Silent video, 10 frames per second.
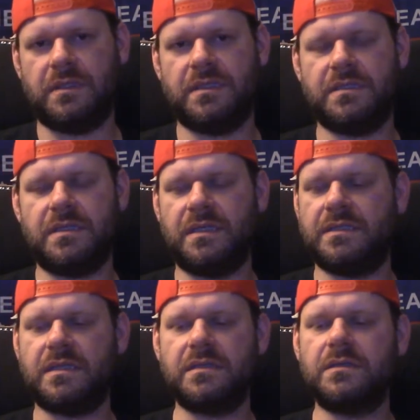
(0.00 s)

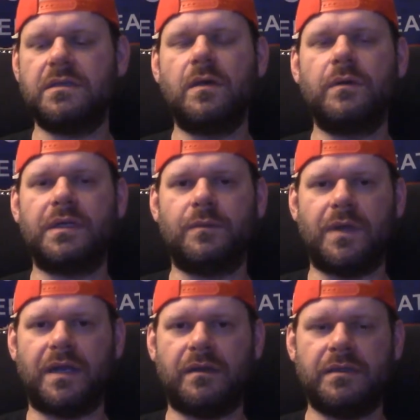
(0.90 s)
It doesn't go anywhere.